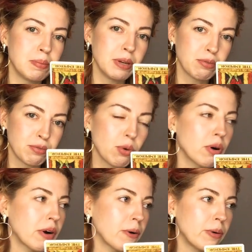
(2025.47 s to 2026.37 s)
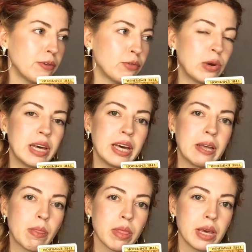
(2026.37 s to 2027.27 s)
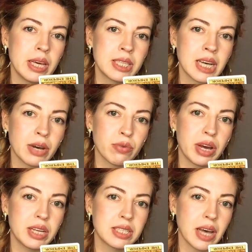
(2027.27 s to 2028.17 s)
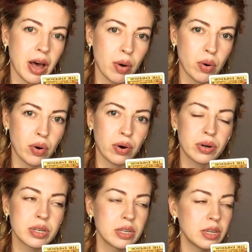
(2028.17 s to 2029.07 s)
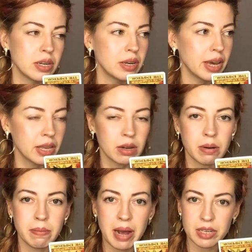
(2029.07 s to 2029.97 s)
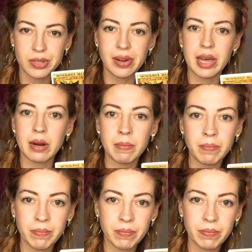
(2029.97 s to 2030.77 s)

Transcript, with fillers: before we fully integrate our inner masculine